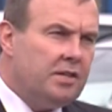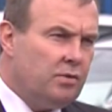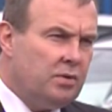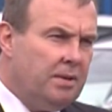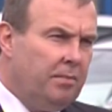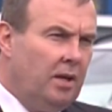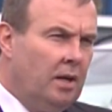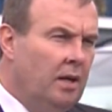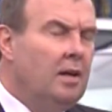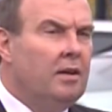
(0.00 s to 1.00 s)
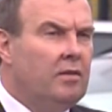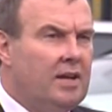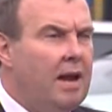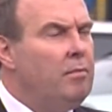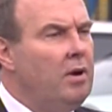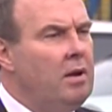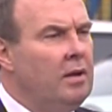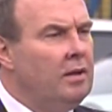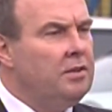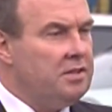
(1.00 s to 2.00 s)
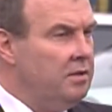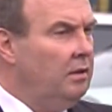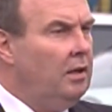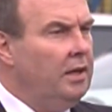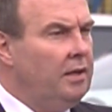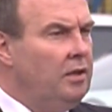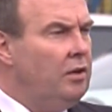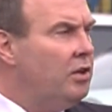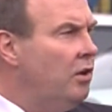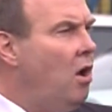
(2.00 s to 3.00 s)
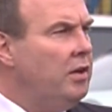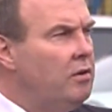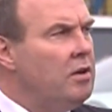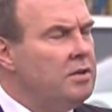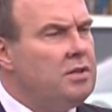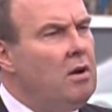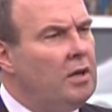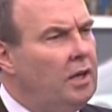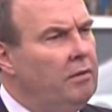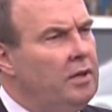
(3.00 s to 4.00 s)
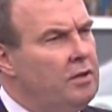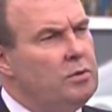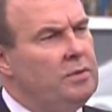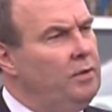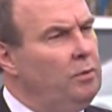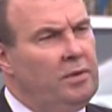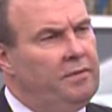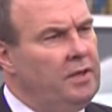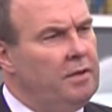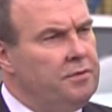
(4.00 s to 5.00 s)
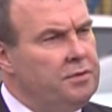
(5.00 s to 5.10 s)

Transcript: they saw something, the camera doesn't lie. You, cannot, you can't argue in a court of law with video